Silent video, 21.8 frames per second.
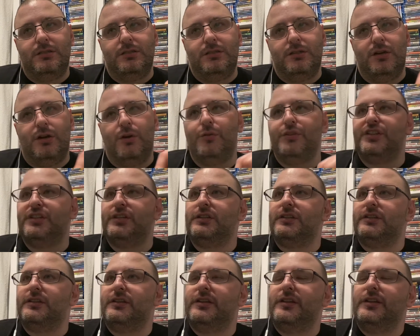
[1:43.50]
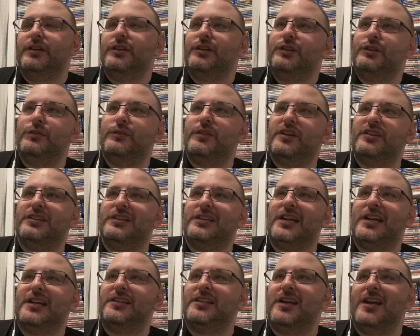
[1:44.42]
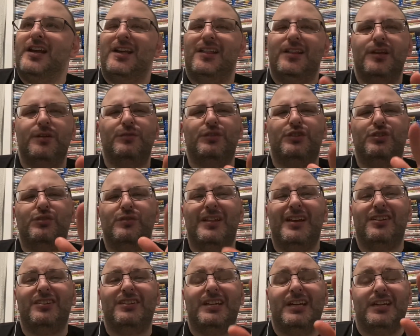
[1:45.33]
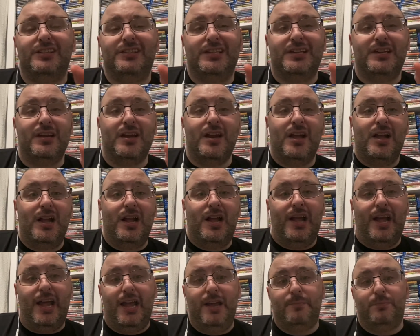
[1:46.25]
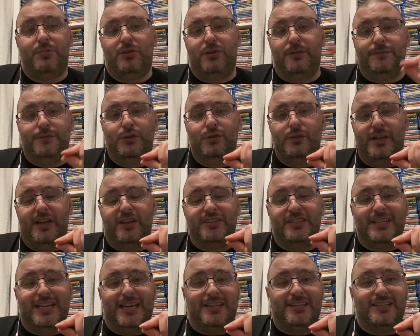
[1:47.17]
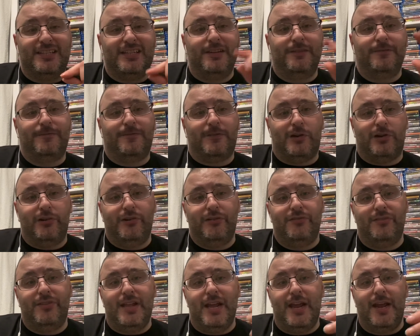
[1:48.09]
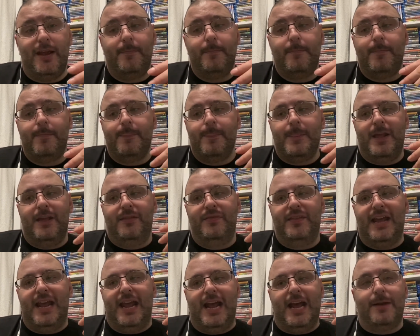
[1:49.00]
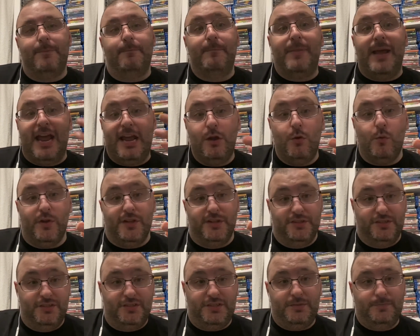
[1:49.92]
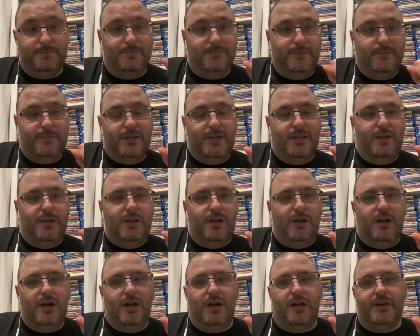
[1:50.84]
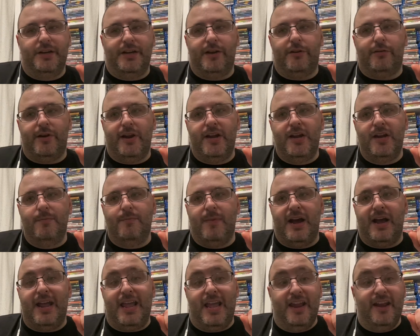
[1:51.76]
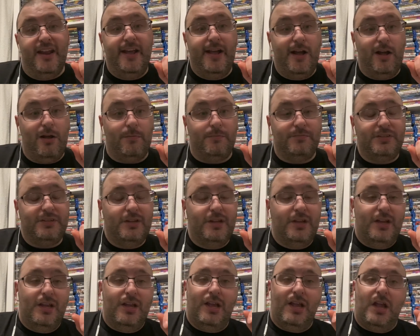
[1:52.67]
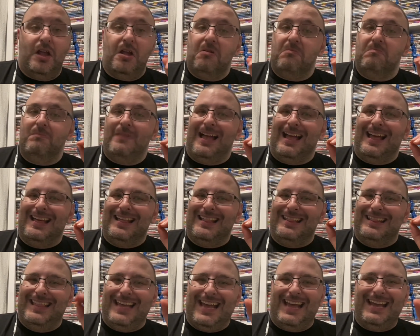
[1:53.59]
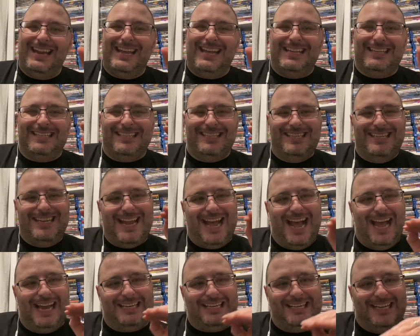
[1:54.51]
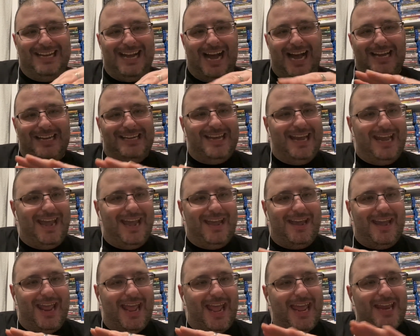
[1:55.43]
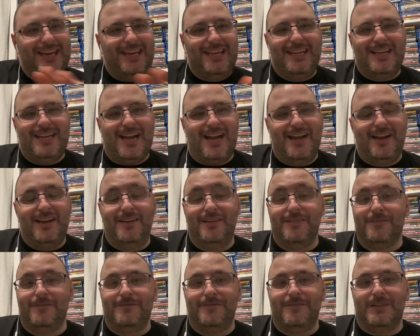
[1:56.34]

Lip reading: was it 2019? I think it was 2019, April of 2019 for Earth Day. They had Penguins, narrated by Ed Helms. That has not gotten any kind of